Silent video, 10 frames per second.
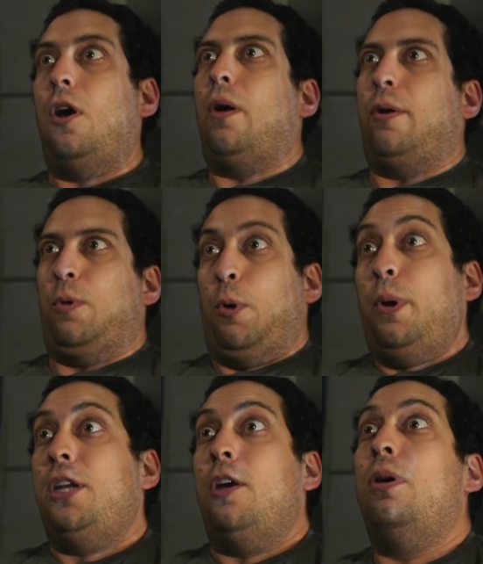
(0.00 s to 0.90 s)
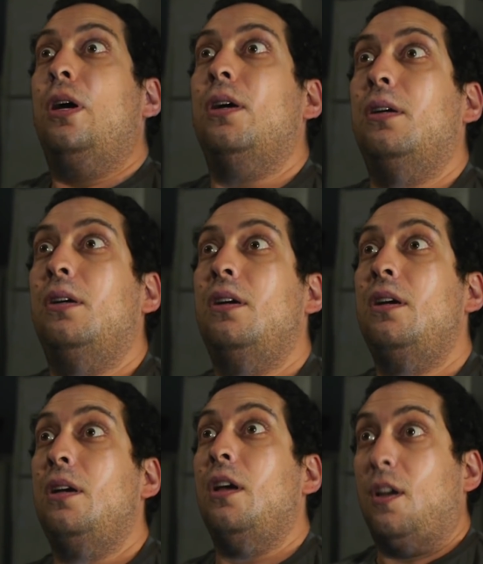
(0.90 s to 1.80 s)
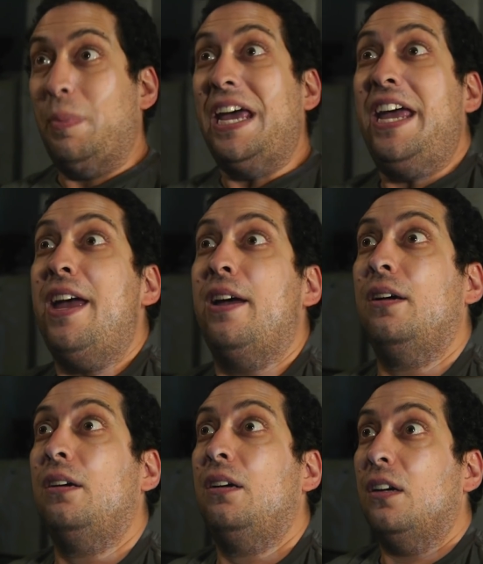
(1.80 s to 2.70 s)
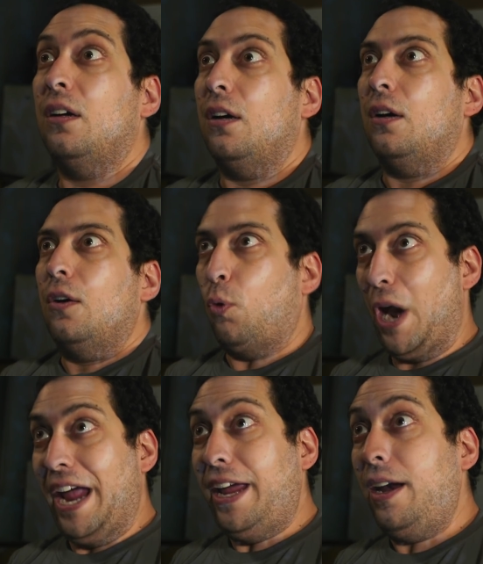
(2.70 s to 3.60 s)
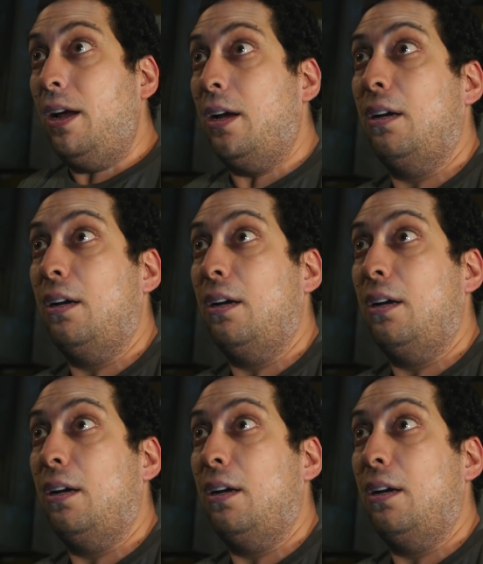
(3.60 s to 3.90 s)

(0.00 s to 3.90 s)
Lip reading: Oh, I ruined you? Me? Rain?